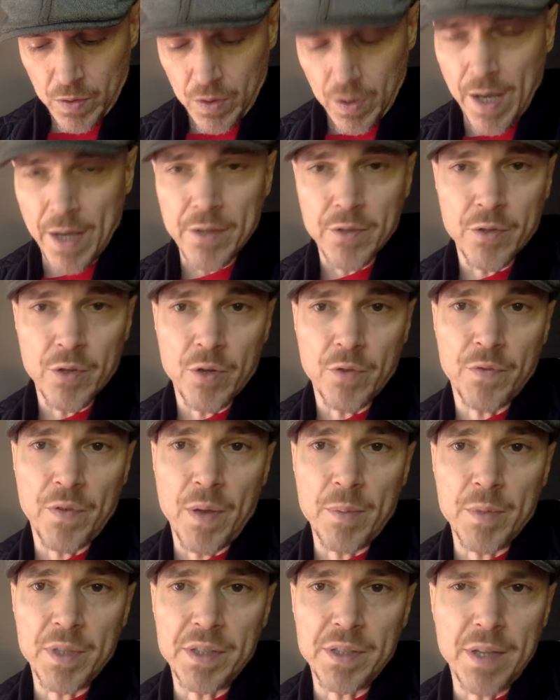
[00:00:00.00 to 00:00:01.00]
I don't know if
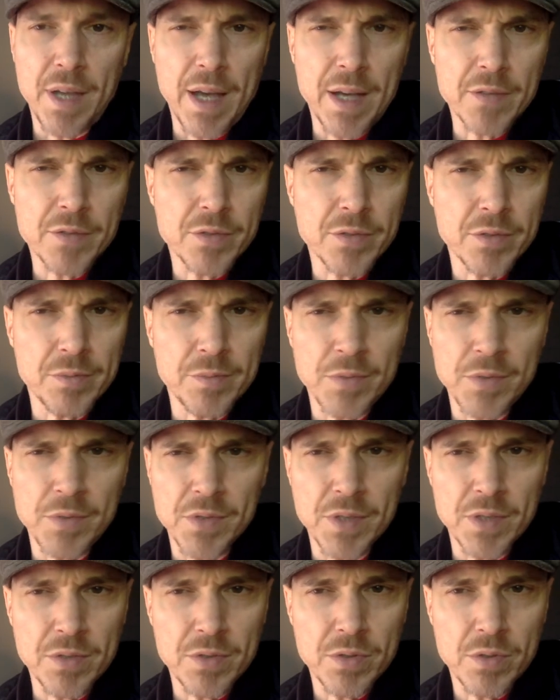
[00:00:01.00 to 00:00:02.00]
I'm a natural
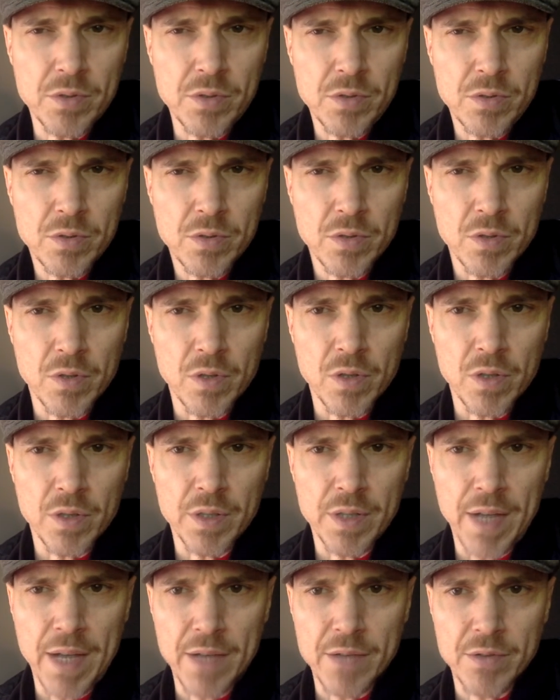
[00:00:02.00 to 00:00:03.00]
musician or a
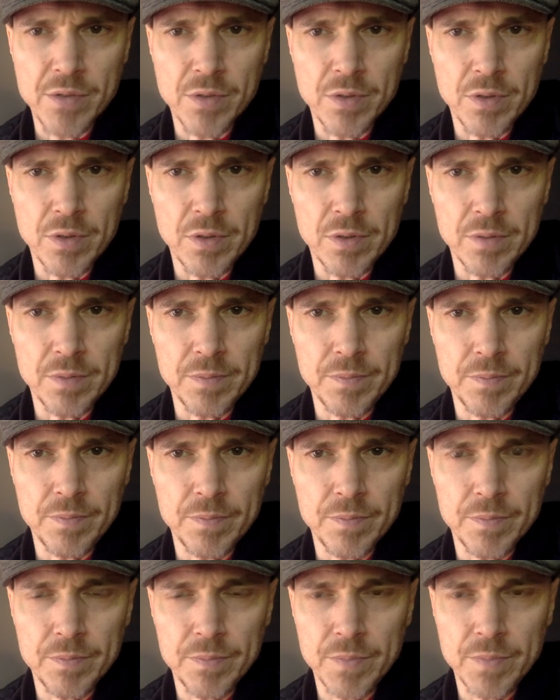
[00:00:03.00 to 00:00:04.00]
natural,
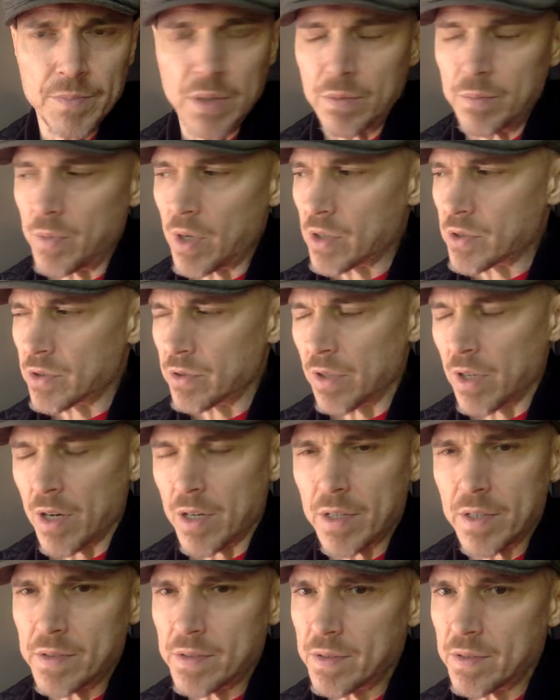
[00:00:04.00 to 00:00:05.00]
martial
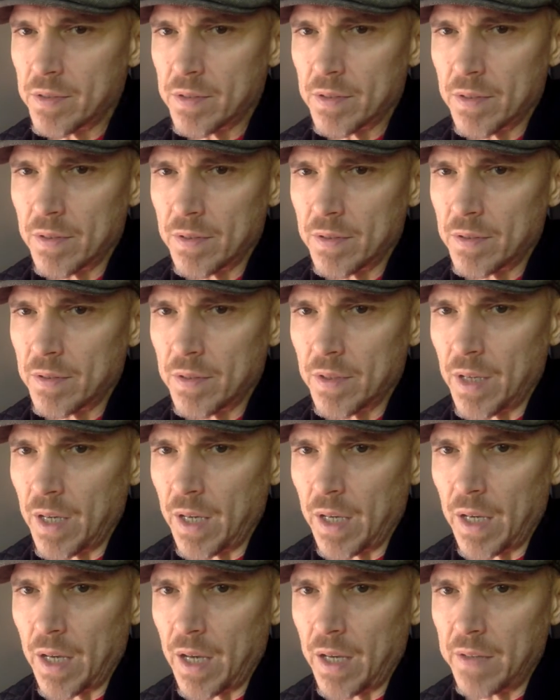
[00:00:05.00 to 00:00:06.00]
artist.
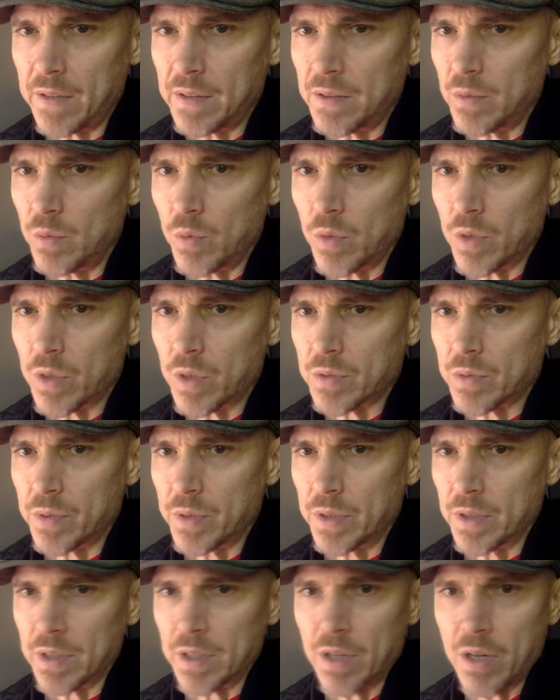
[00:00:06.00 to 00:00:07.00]
I worked
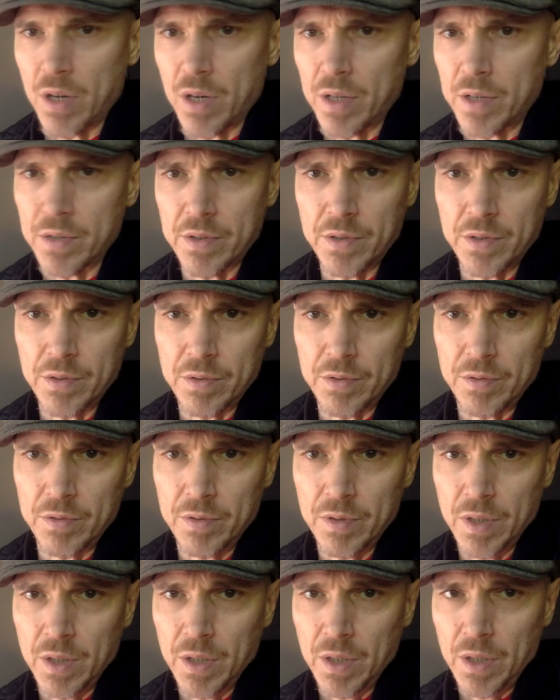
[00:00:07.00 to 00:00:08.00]
really hard to
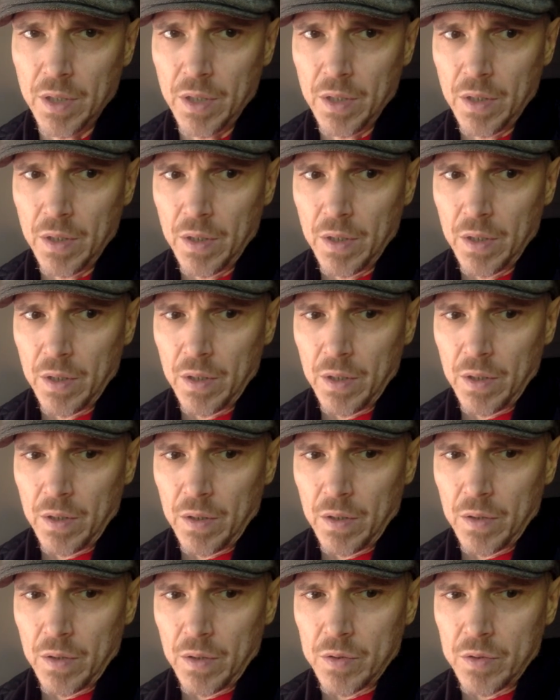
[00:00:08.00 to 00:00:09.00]

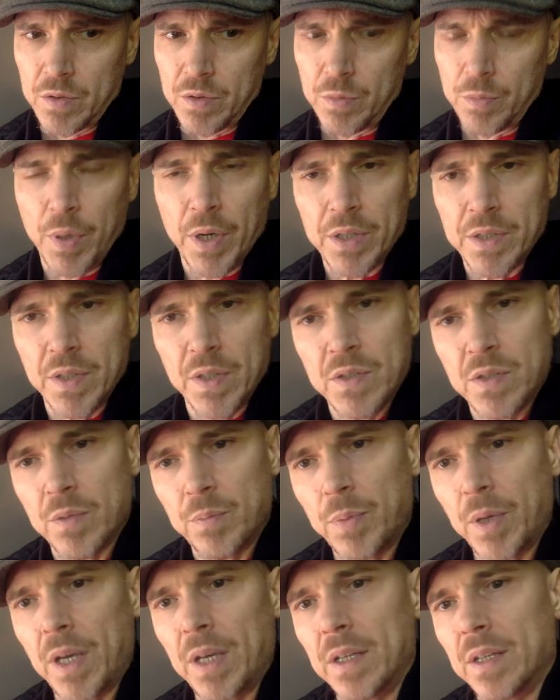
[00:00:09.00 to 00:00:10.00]

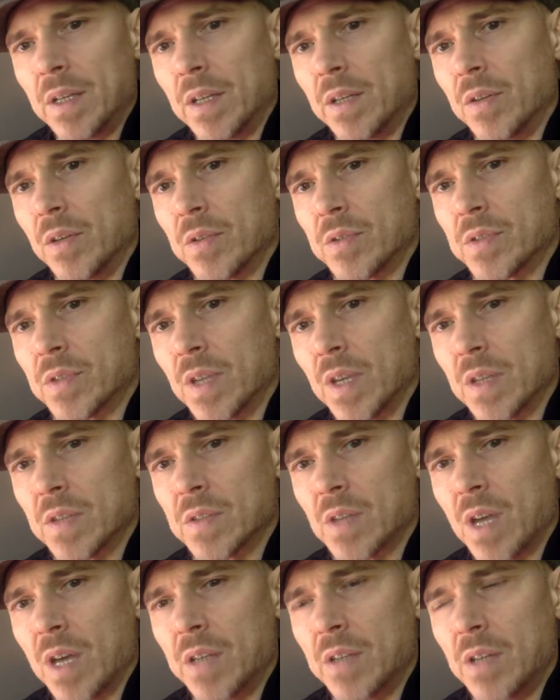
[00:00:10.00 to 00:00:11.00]
participate in those
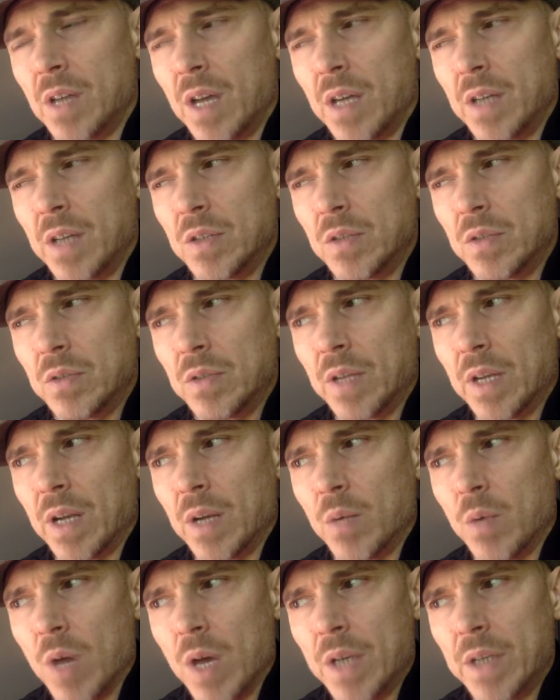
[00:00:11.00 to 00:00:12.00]
things. I knew that I
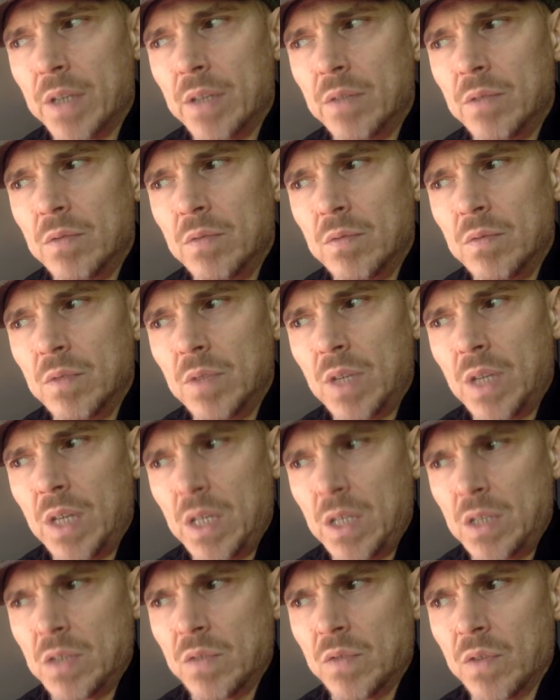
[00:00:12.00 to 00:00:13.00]
wanted
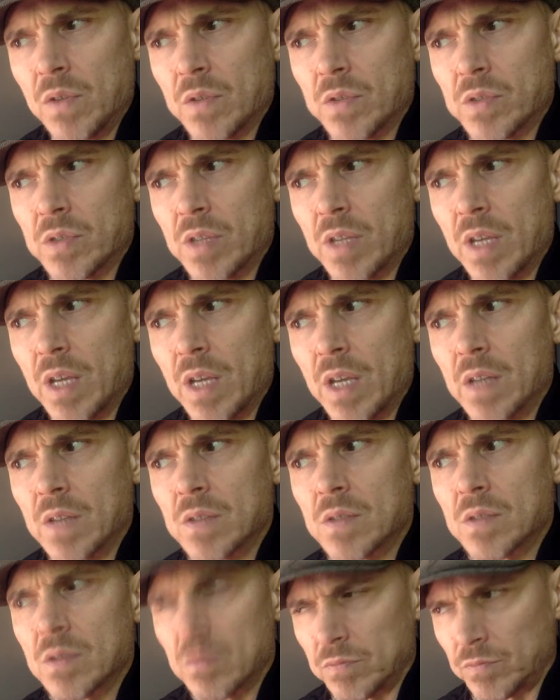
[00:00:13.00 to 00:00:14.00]
each of those
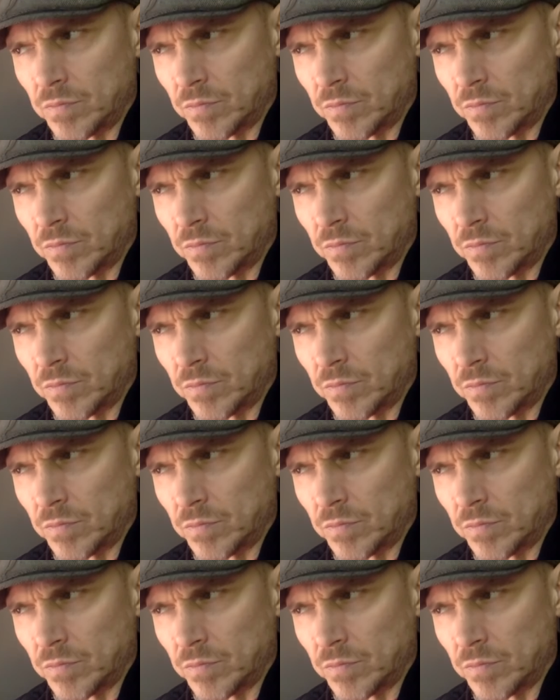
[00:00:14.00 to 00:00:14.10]
things,